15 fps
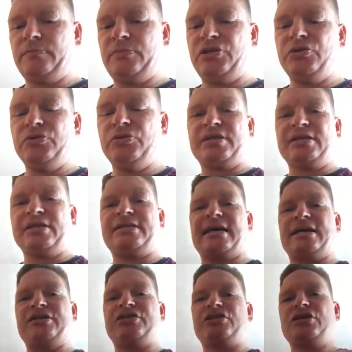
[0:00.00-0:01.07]
use the
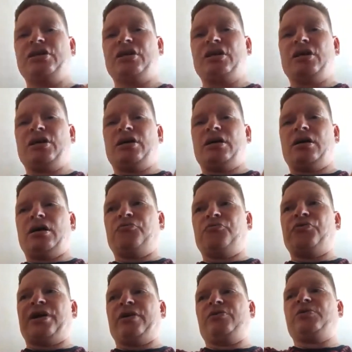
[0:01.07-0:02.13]
sash
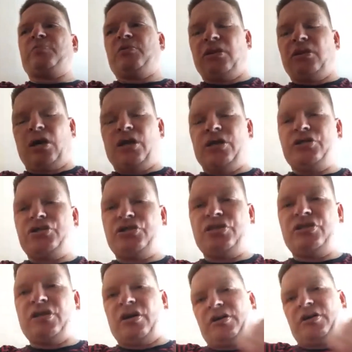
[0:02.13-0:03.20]
around
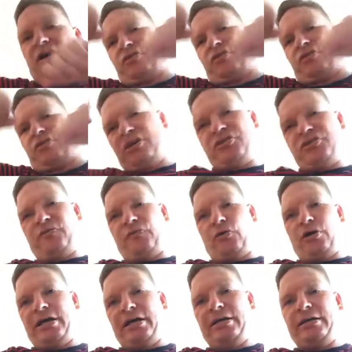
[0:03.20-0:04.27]
across your
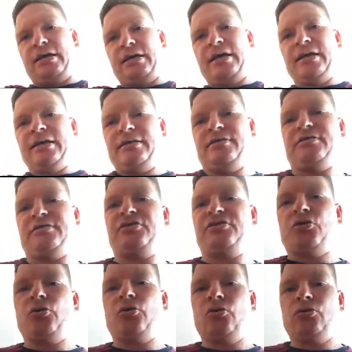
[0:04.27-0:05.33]
forehead and
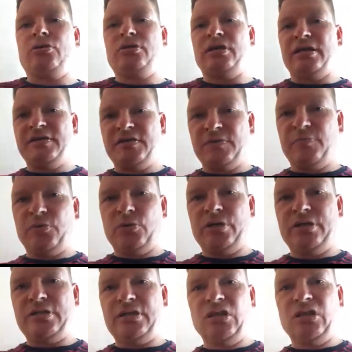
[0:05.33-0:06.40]
to hold and
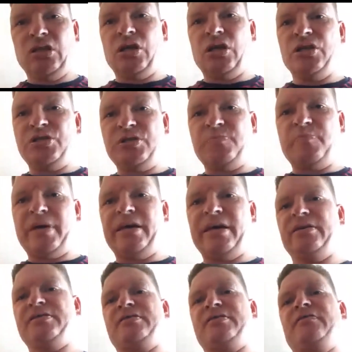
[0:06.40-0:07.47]
support large bales